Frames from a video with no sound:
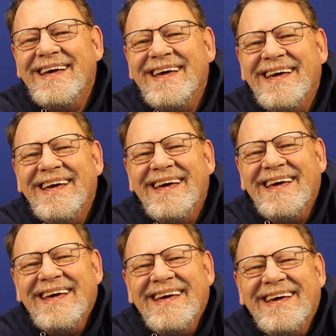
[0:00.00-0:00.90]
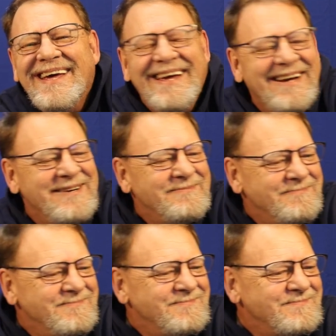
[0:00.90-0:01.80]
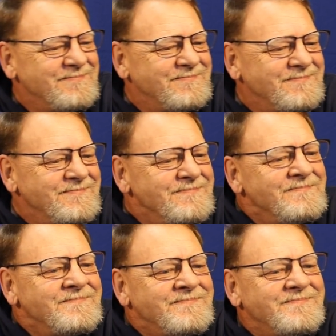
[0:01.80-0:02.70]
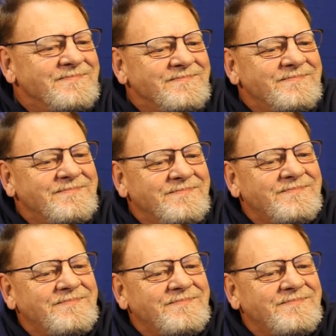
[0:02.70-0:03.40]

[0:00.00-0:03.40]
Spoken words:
This person isn't speaking.